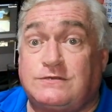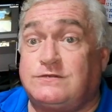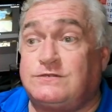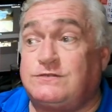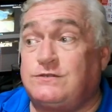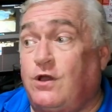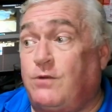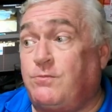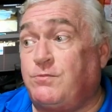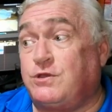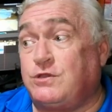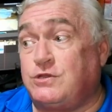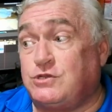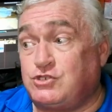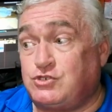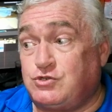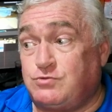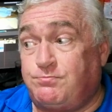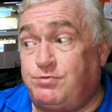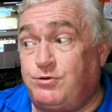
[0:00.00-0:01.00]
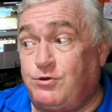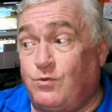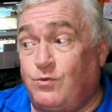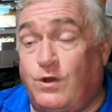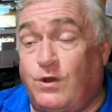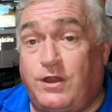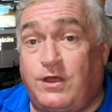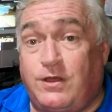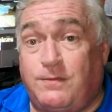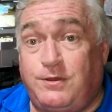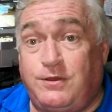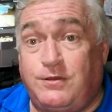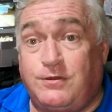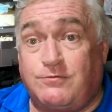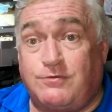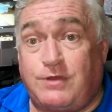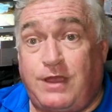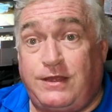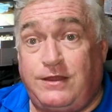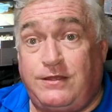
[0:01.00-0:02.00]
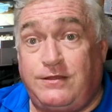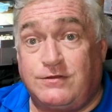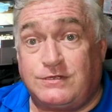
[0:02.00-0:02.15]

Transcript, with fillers: So I'm gonna put up here right here.